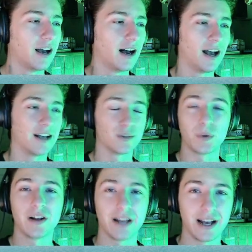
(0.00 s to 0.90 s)
as
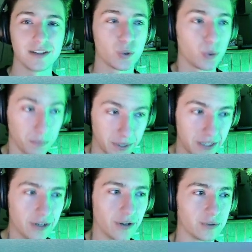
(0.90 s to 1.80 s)
well as
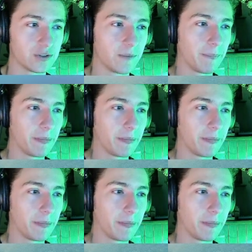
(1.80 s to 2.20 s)
torpedoes.